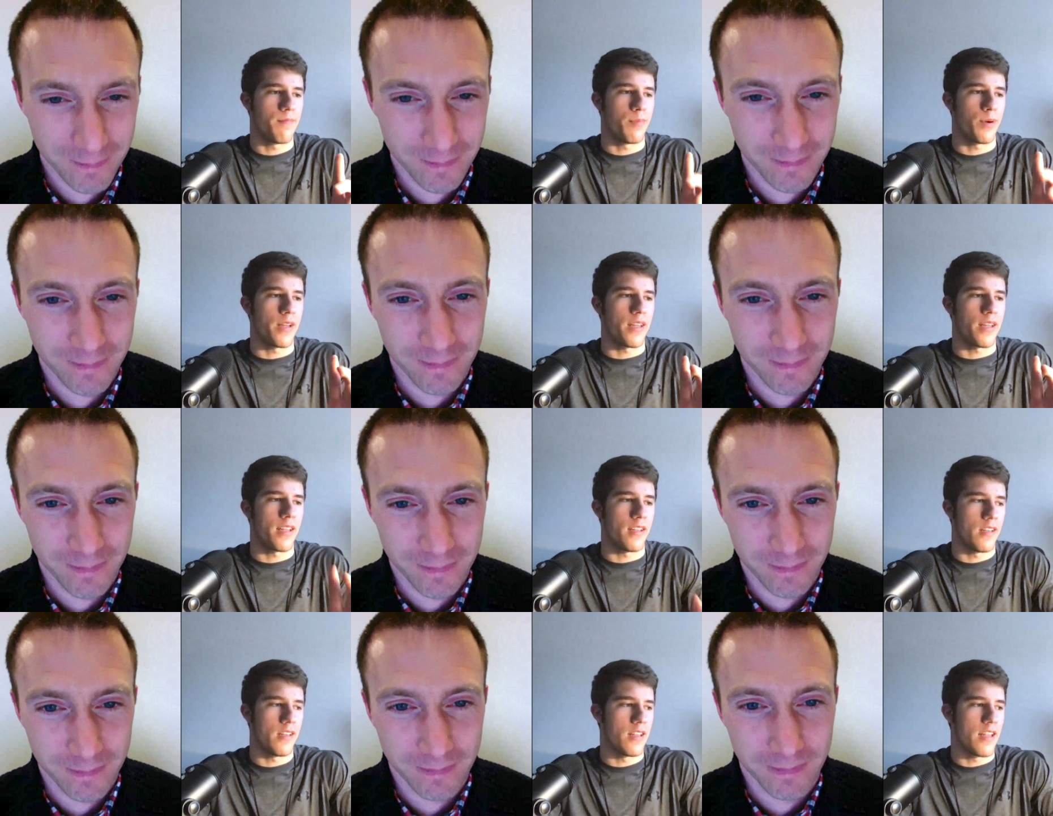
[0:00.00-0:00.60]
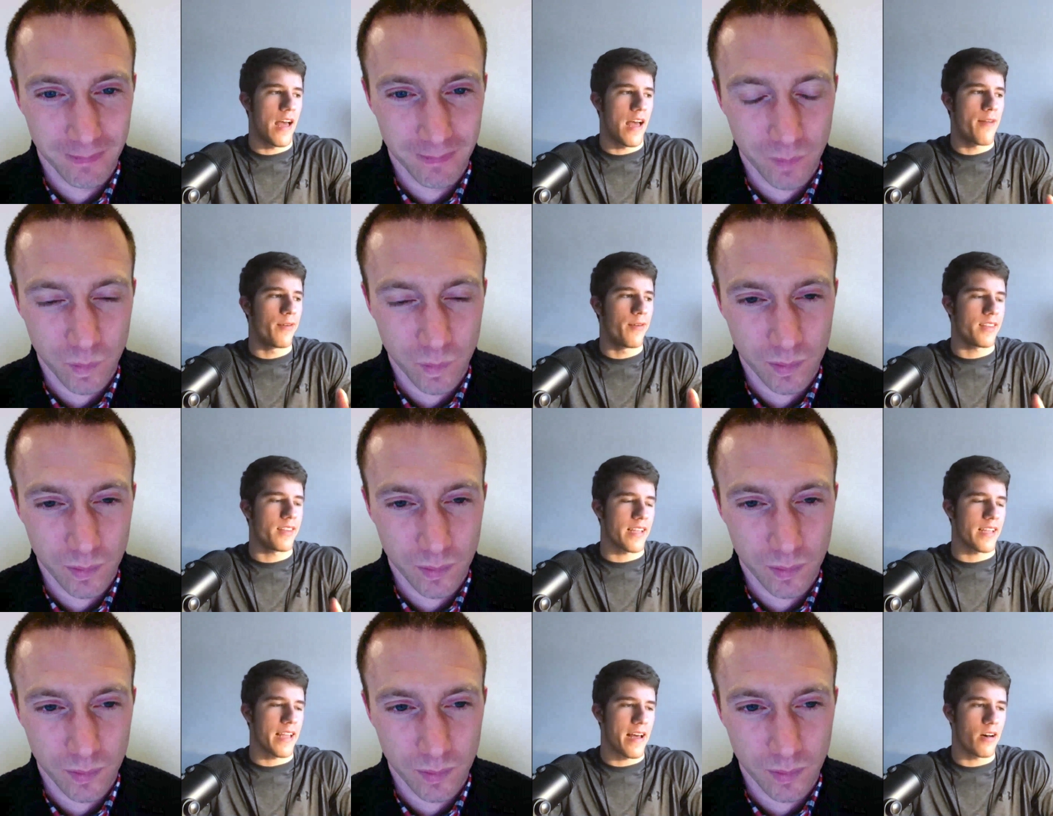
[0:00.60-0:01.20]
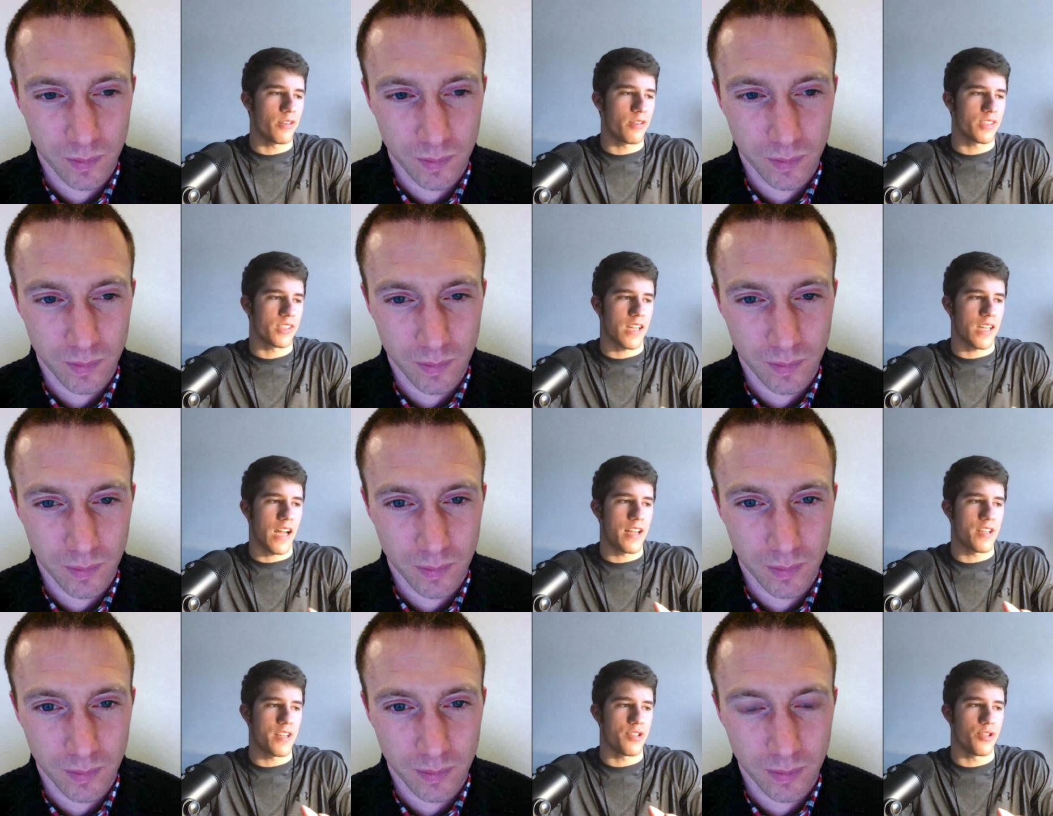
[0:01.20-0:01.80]
Speaker 1: but everything else that
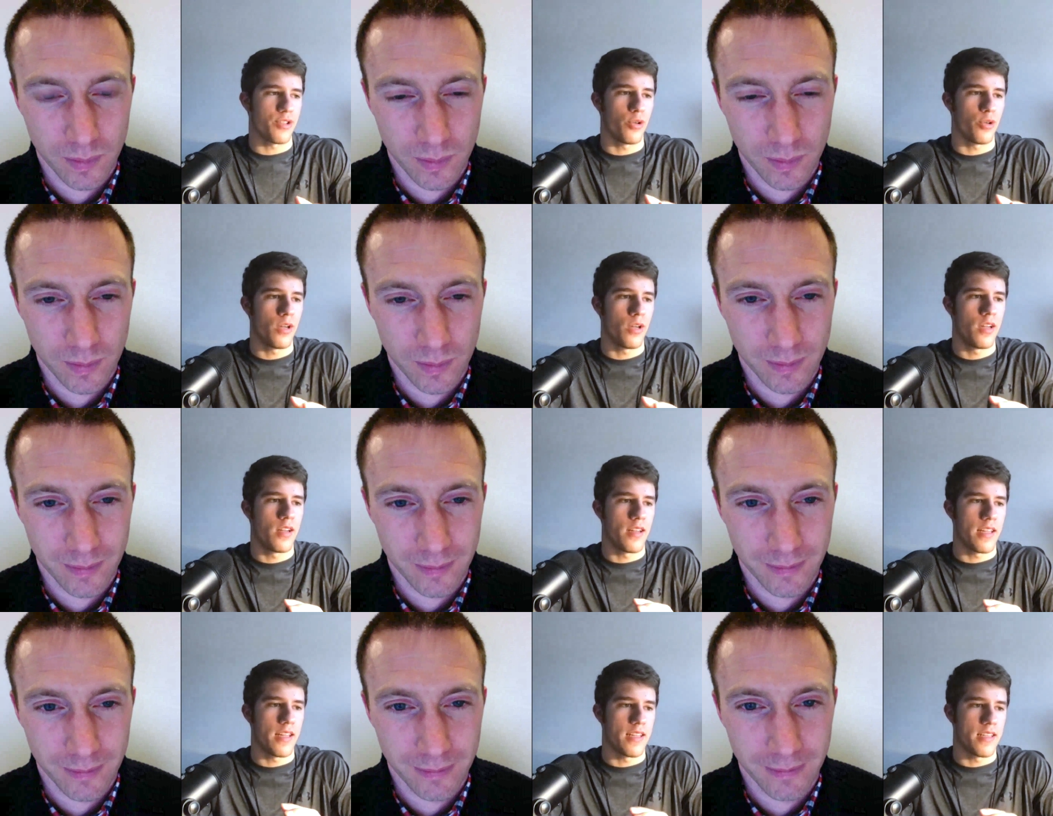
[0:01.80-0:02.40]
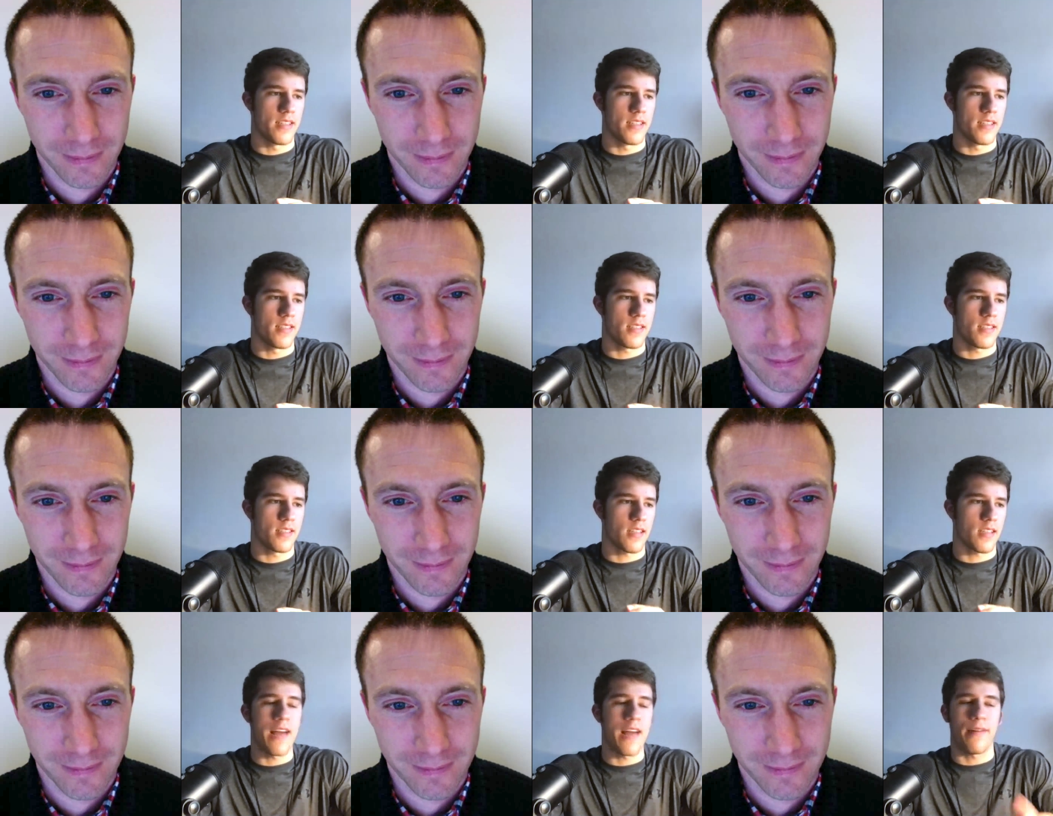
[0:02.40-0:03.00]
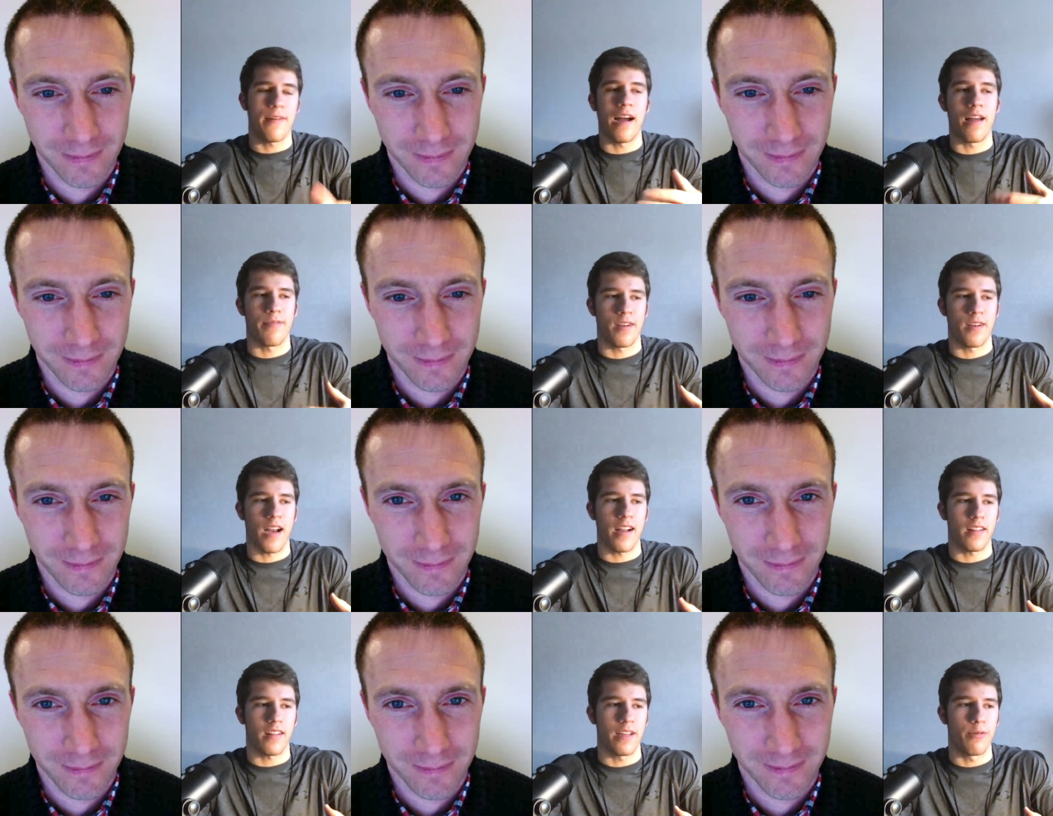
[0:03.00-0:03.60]
I do is I have, I have a
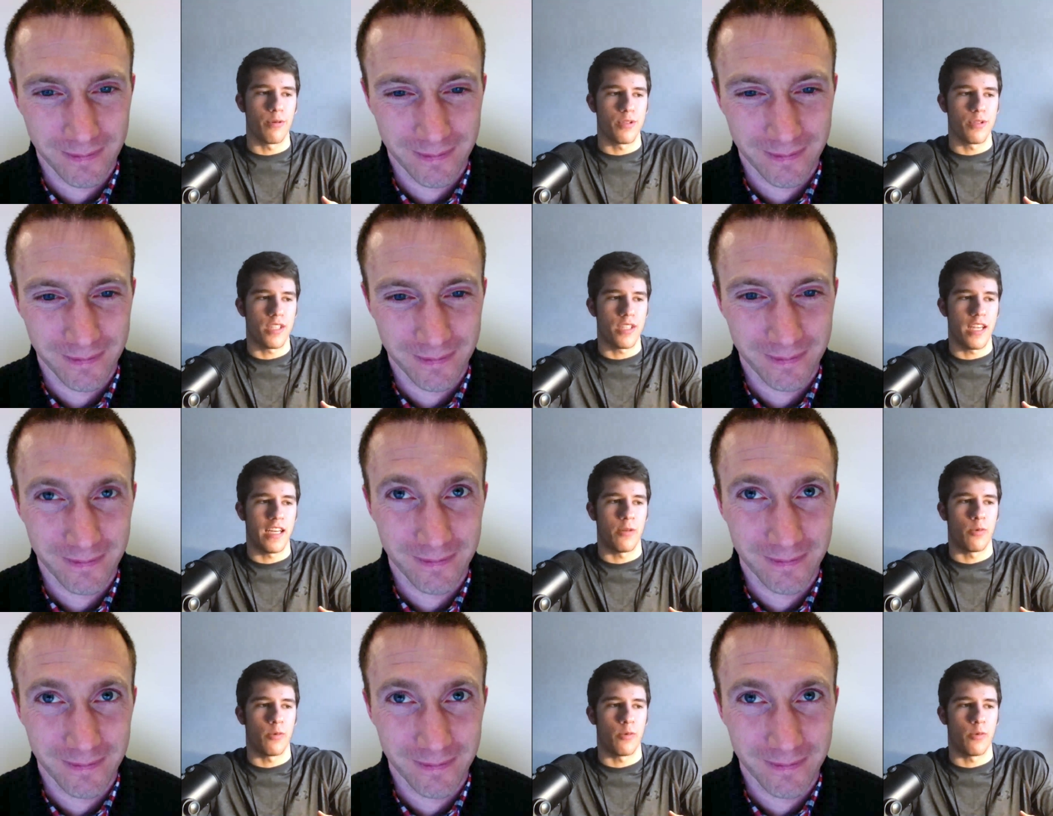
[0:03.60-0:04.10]
nightly routine.